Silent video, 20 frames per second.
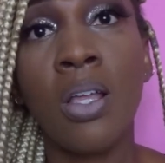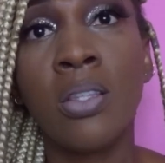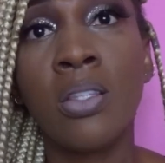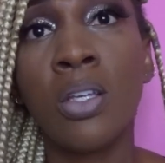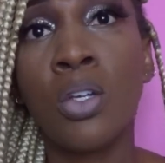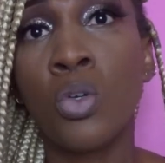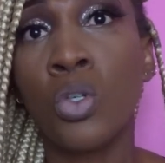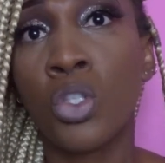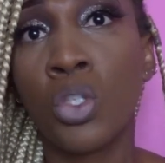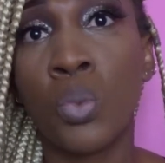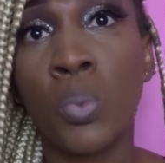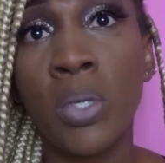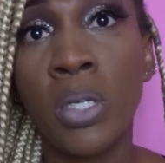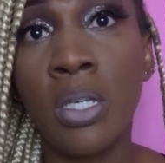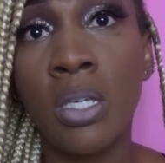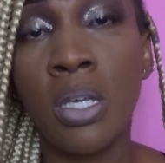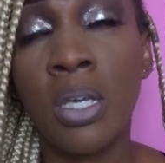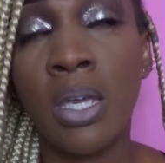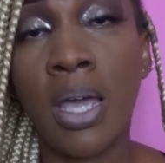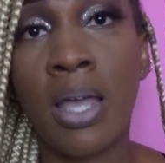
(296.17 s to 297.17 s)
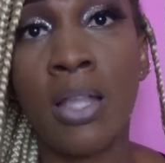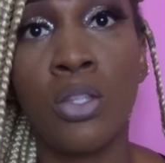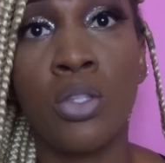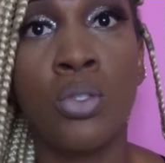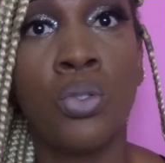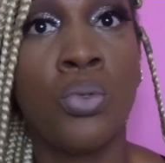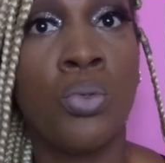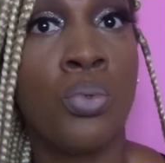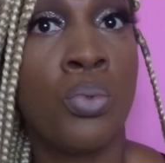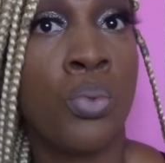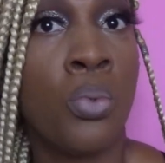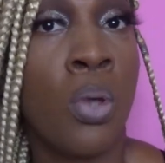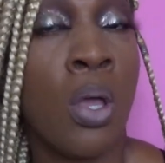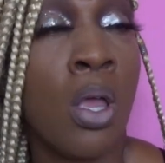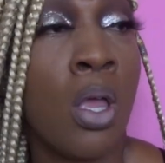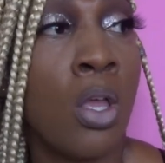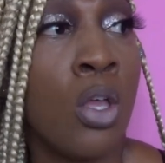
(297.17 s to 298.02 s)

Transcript: go to work and to